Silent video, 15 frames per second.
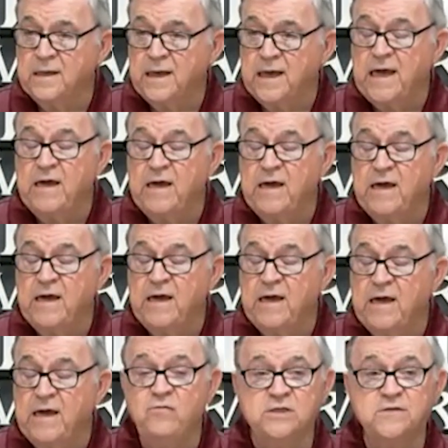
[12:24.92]
He
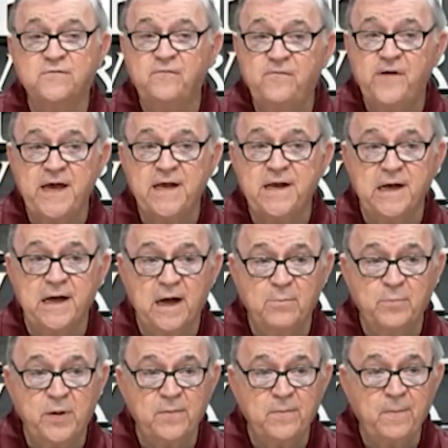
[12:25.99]
will get up.
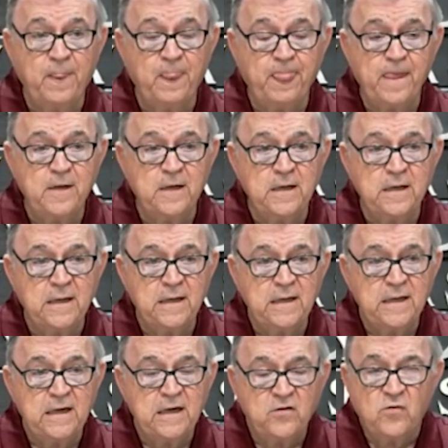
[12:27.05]

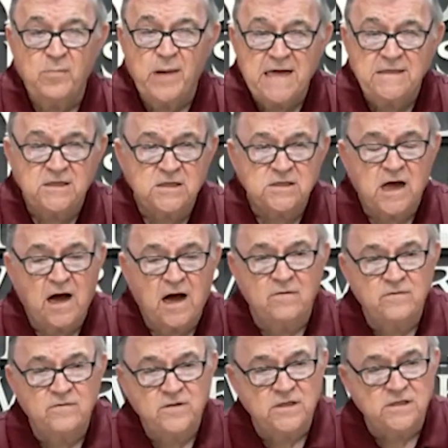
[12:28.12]
Reminds us of
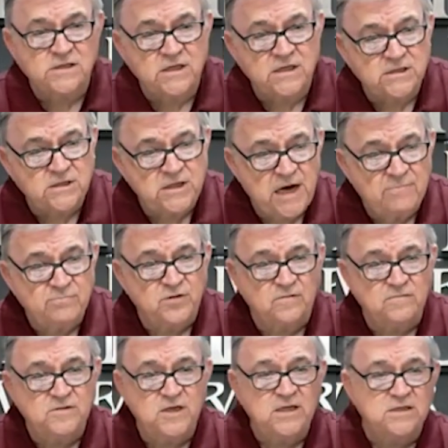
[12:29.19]
the sixth chapter
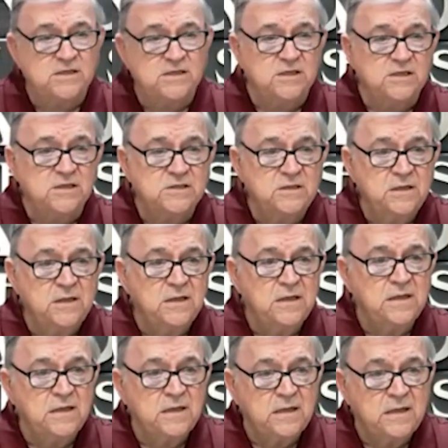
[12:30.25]
of Genesis
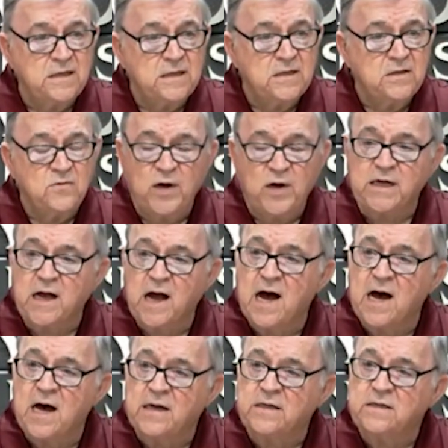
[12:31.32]
when
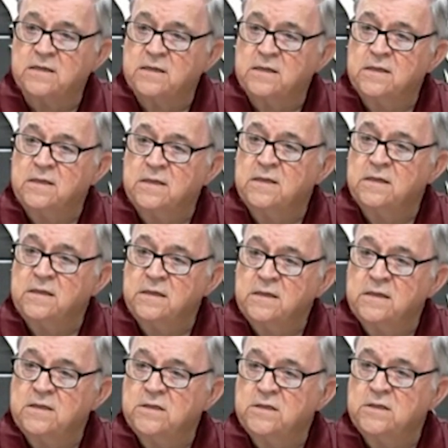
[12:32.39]
God
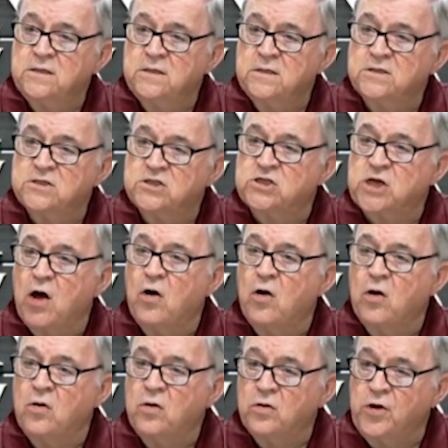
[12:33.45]

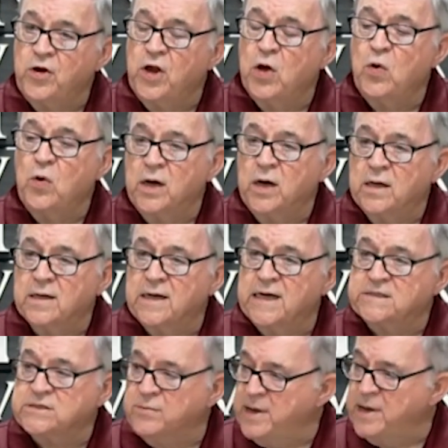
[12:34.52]
saw Noah
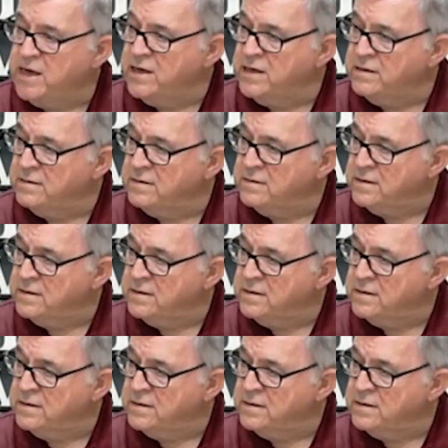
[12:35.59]
as a man